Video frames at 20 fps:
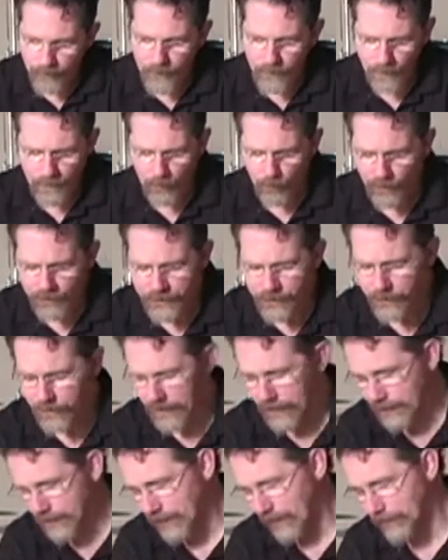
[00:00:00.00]
And once you
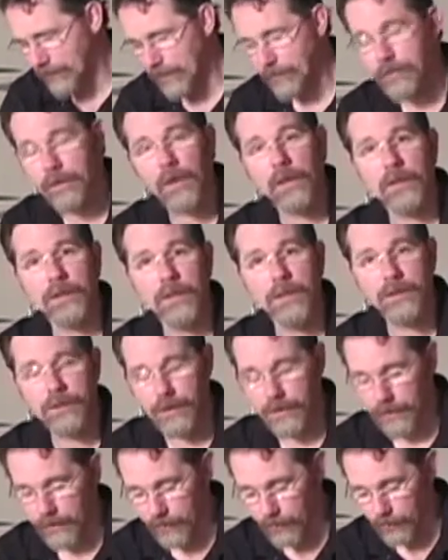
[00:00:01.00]
get something plugged into
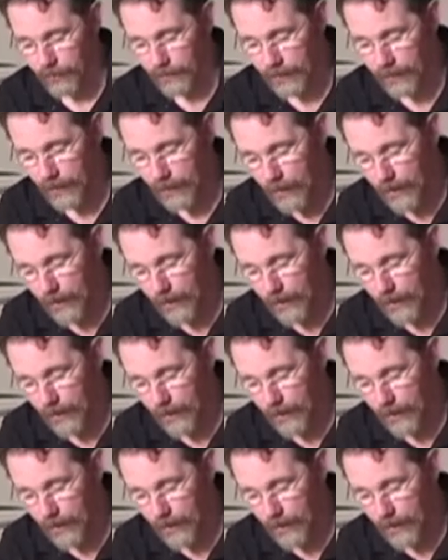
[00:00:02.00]
the unit,